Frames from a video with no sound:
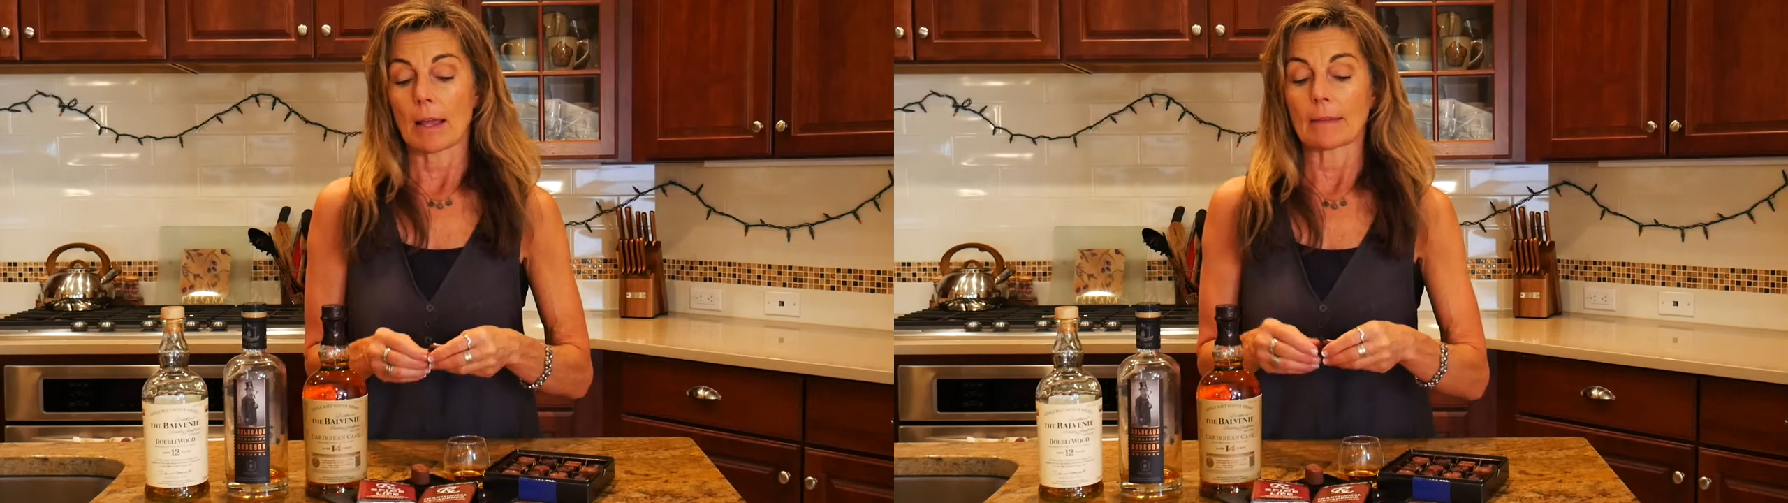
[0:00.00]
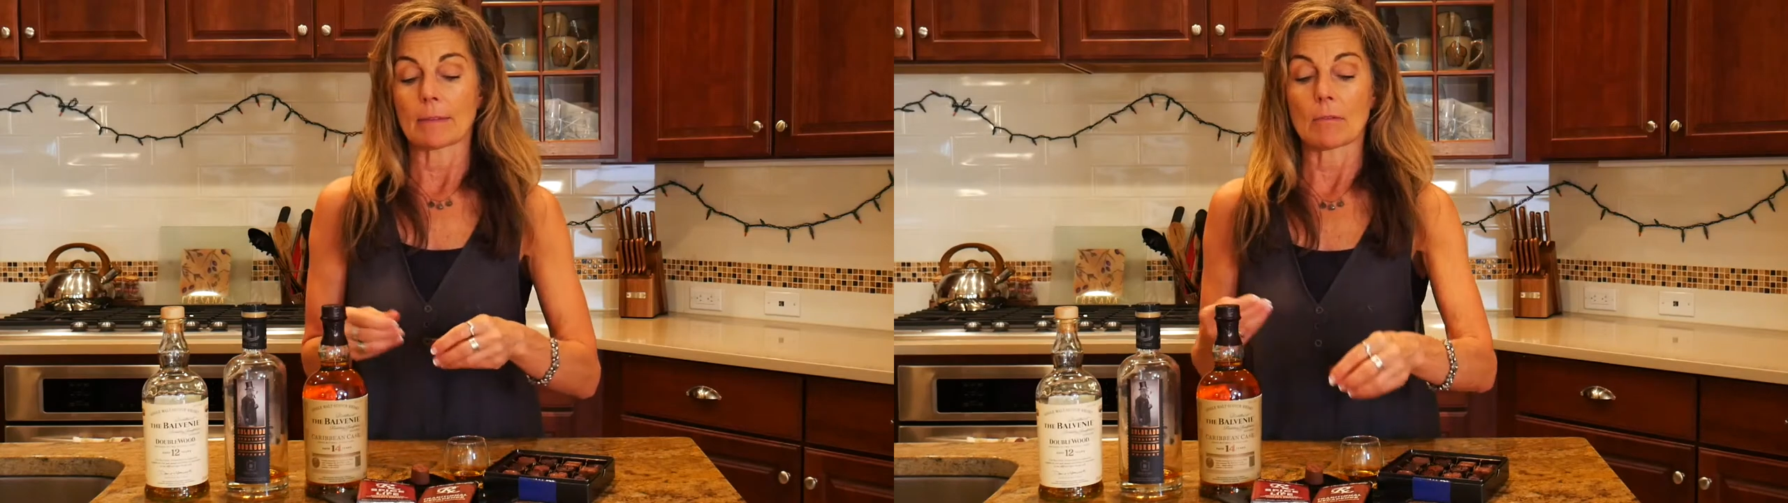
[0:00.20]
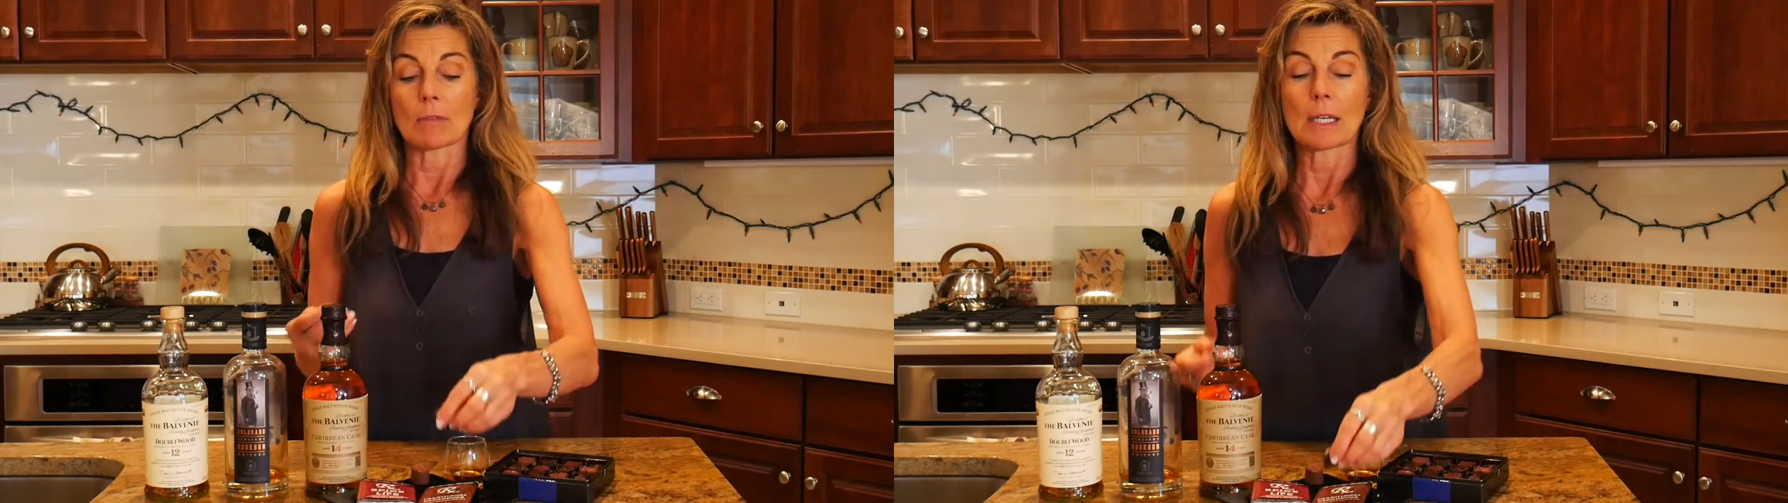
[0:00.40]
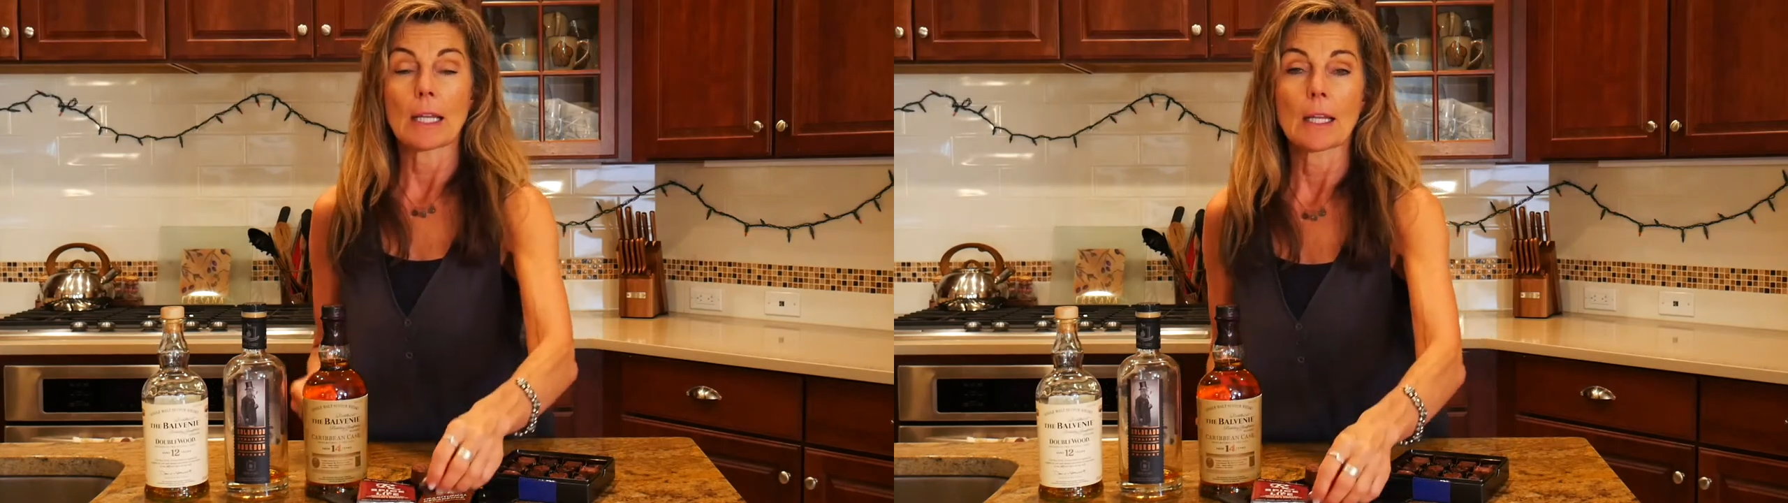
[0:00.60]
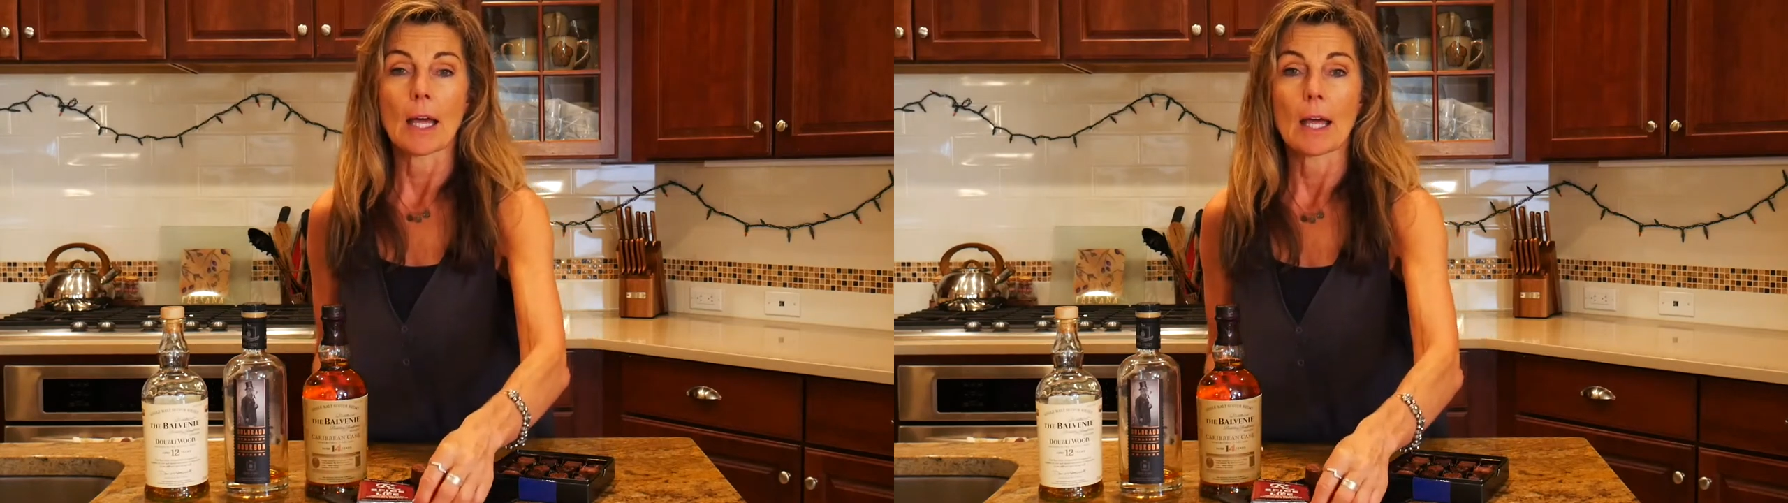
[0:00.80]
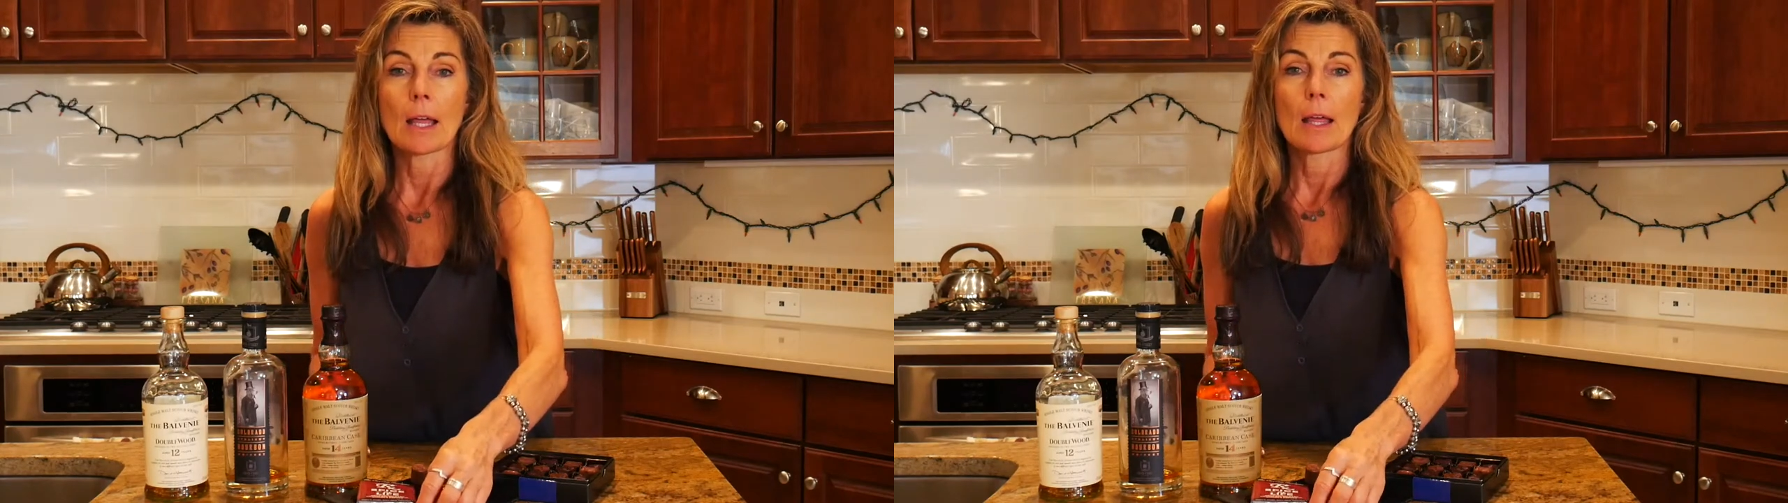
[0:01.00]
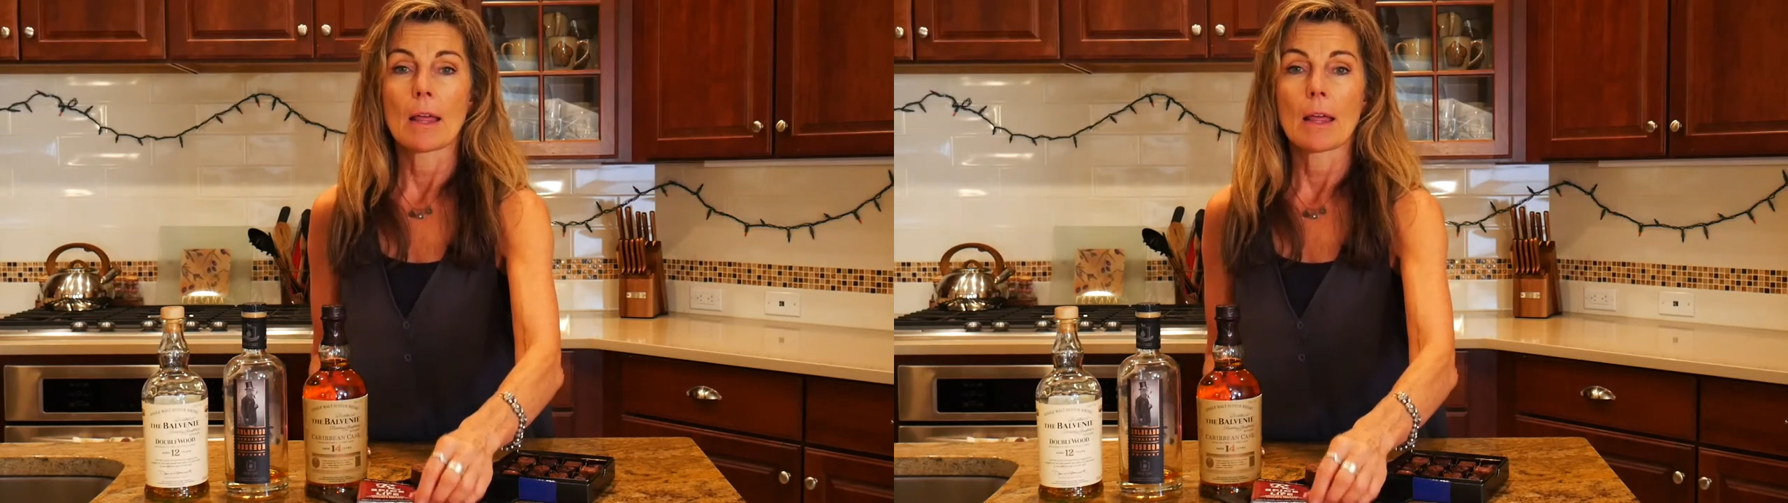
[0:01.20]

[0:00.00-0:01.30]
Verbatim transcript: and some vanilla,